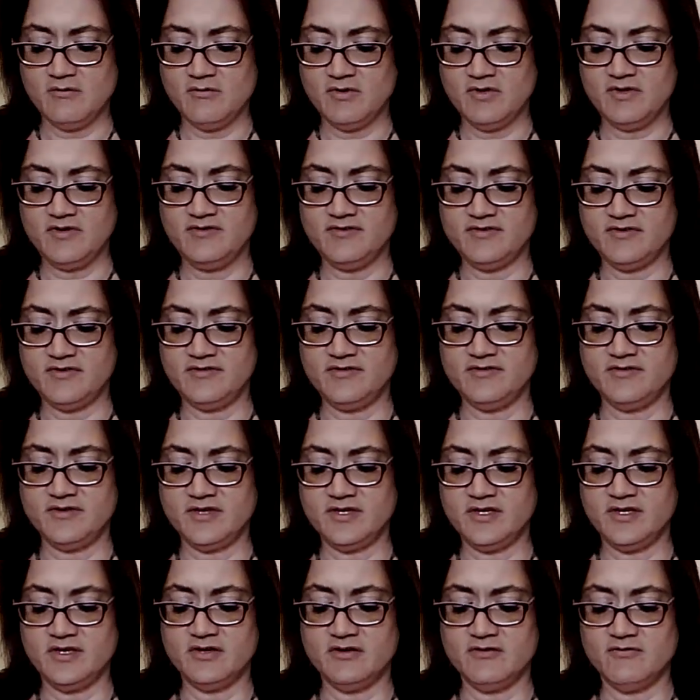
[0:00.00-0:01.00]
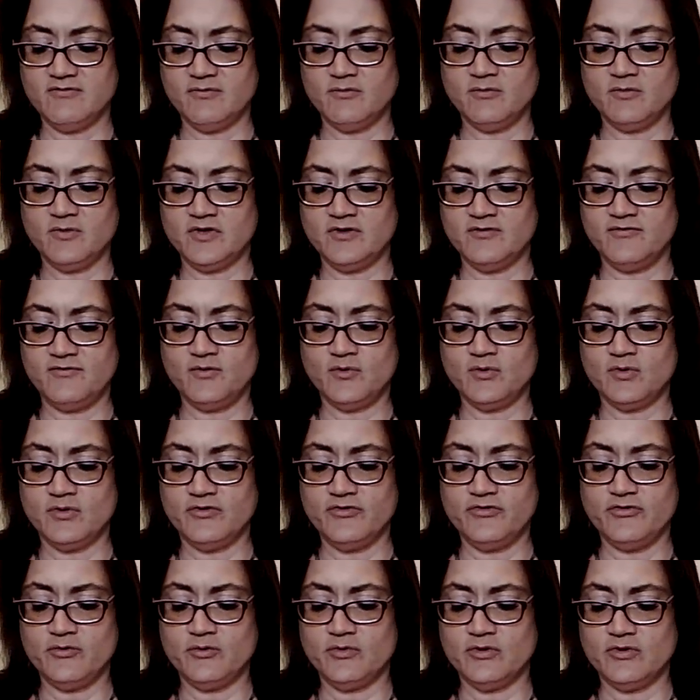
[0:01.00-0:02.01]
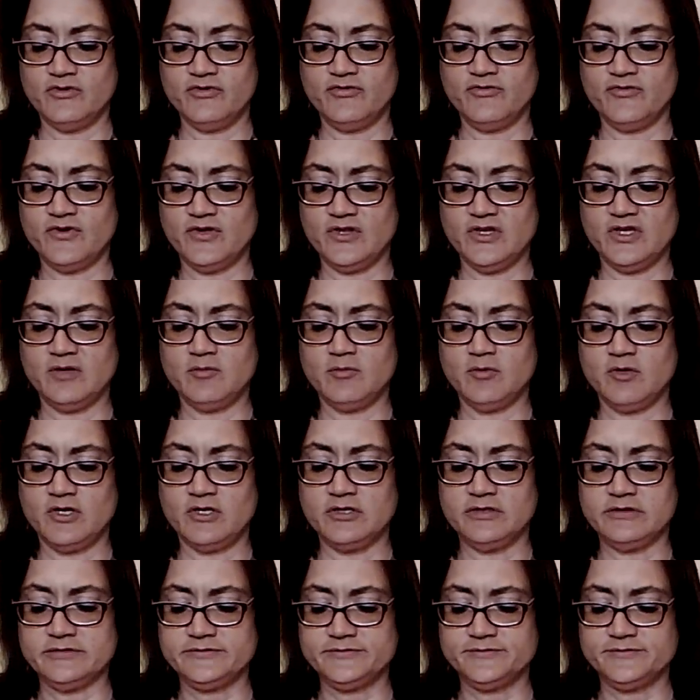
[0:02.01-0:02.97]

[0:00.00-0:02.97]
Why is the sun here with the Four of Swords for Libra?